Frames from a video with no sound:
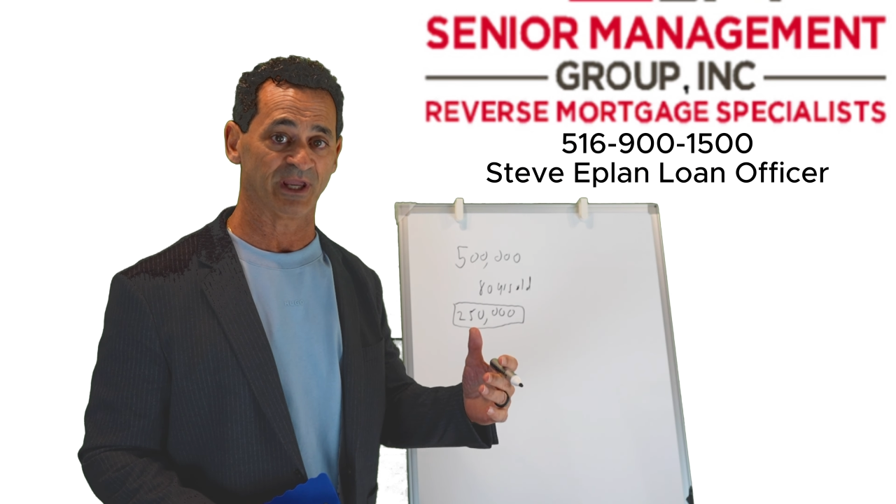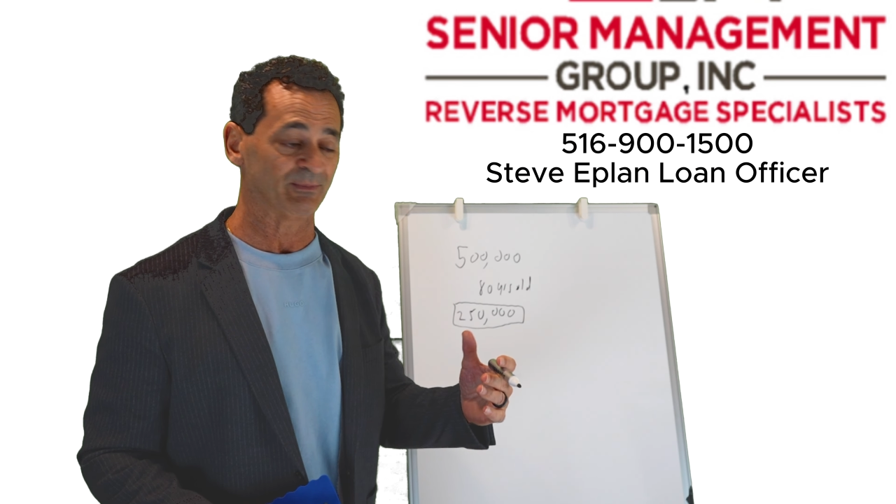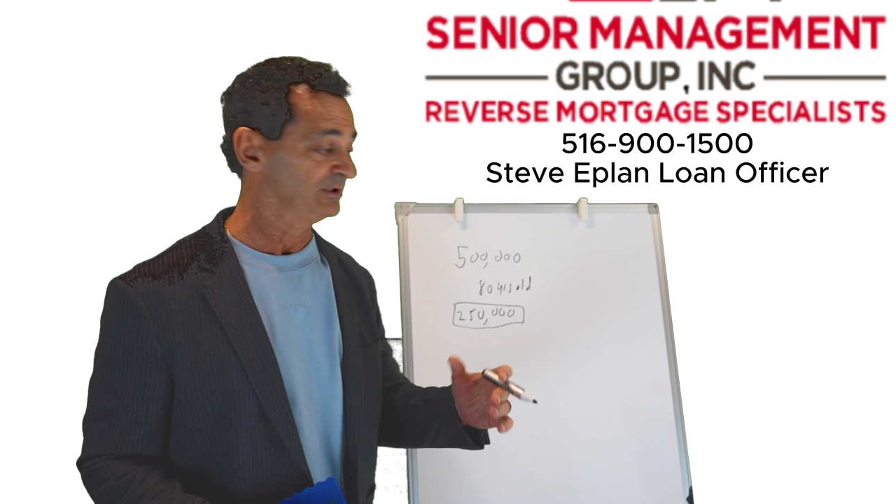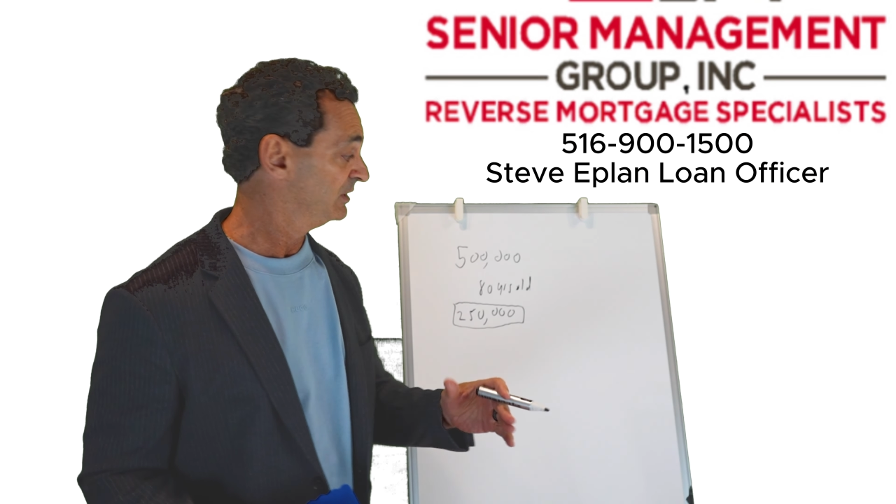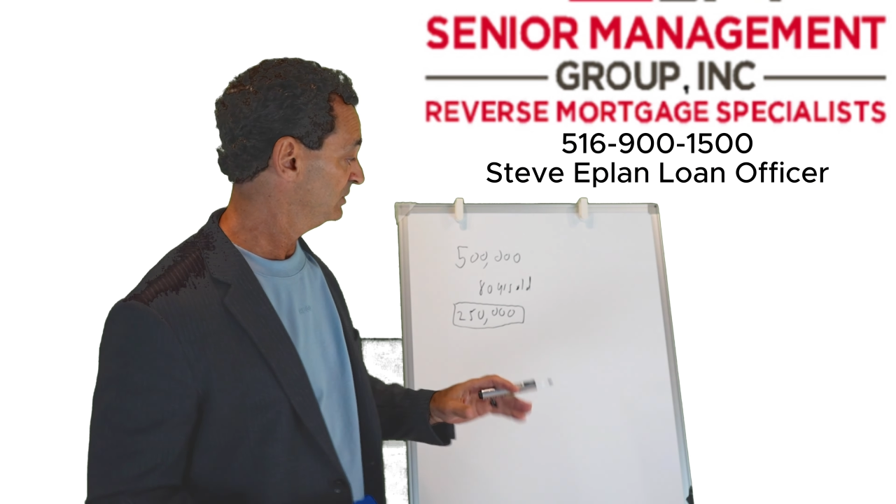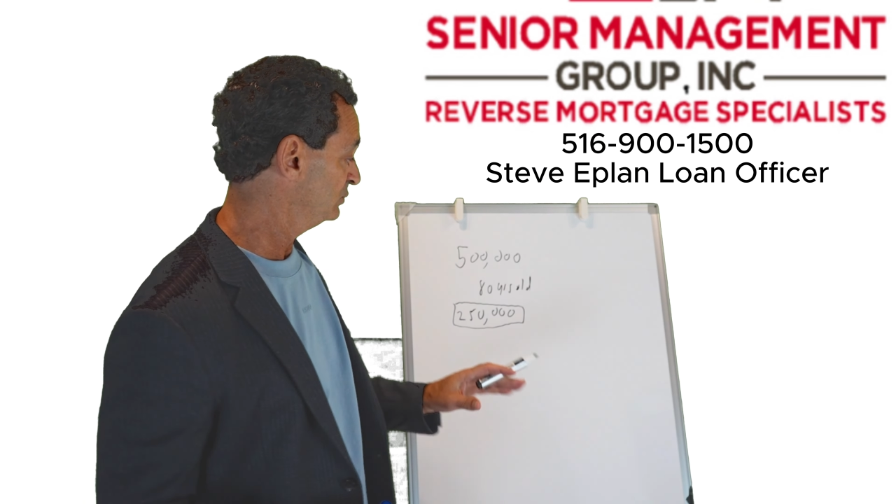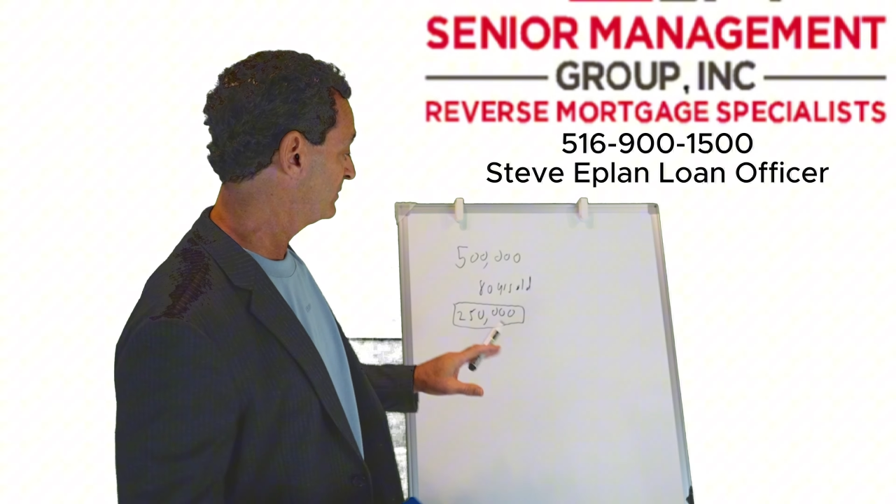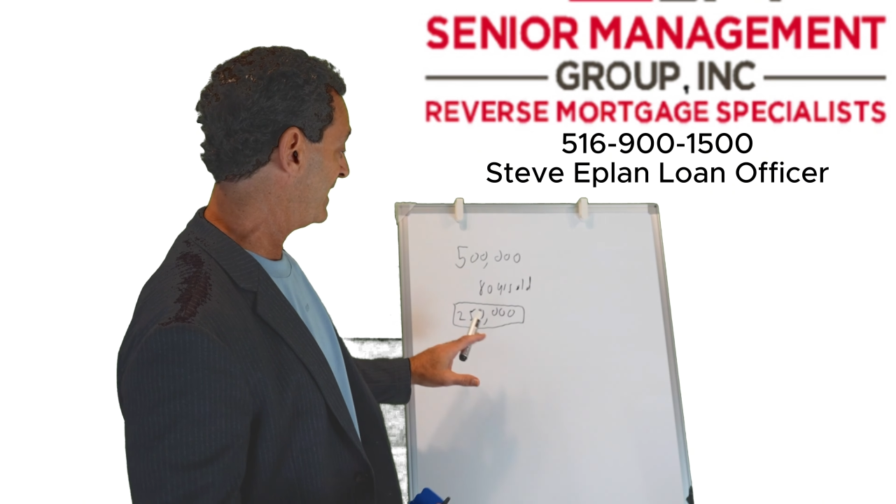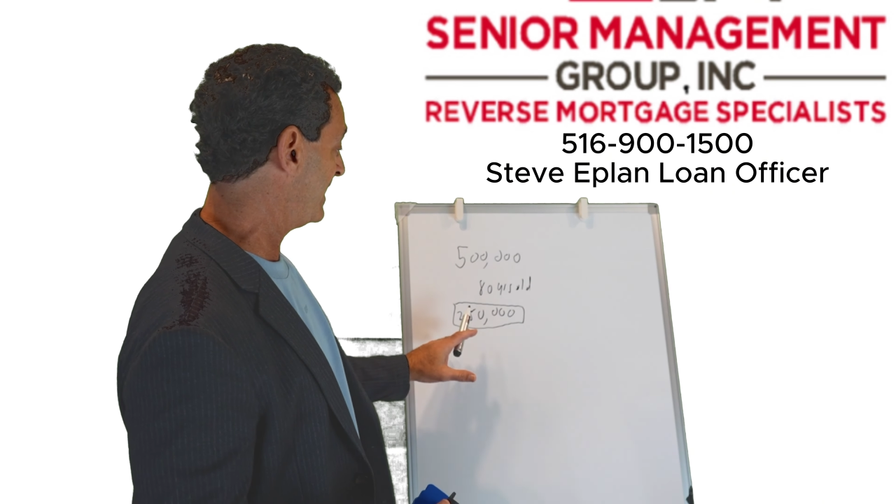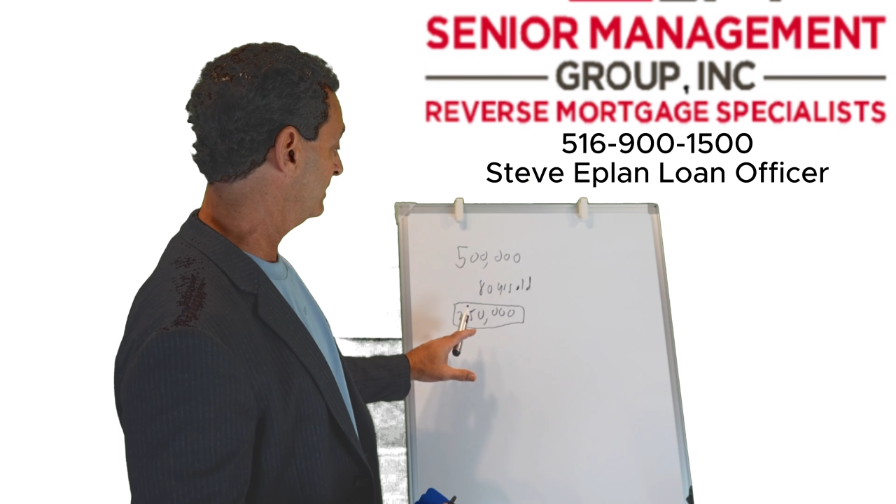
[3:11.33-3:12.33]
payment, you
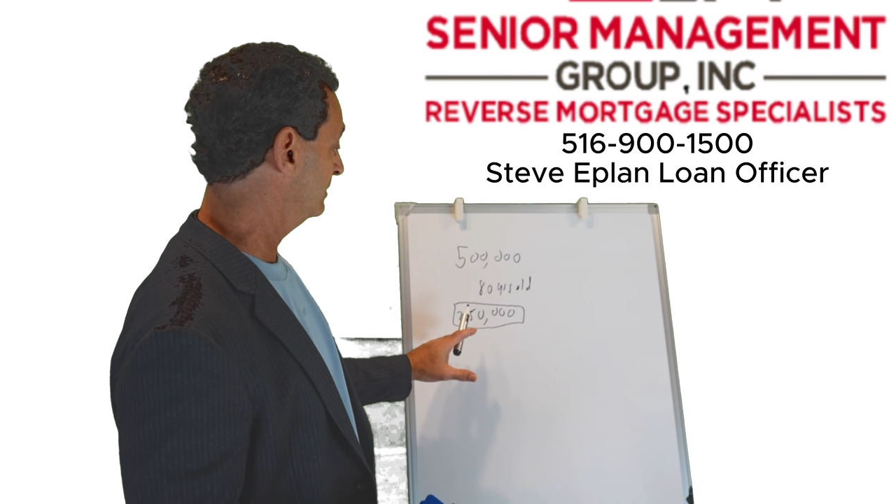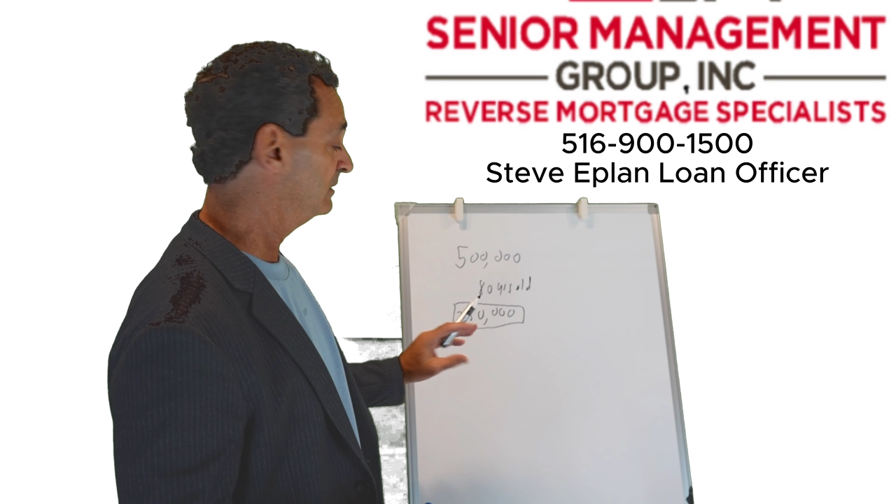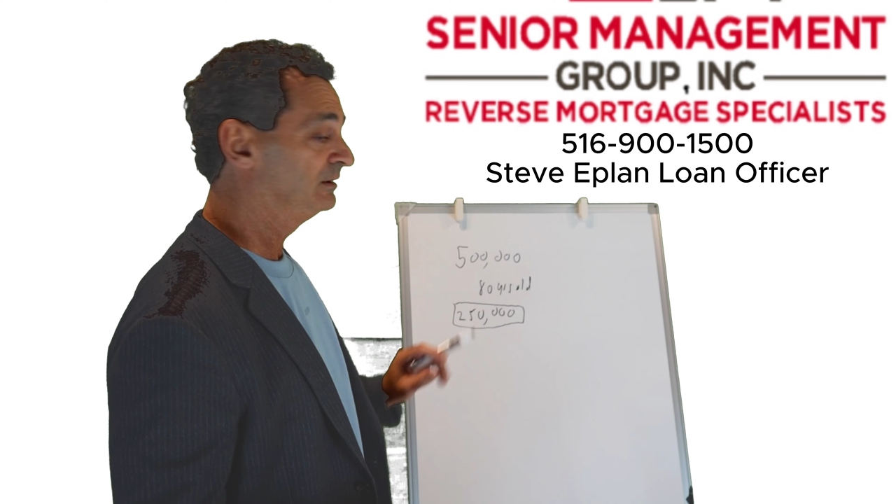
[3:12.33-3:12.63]
can,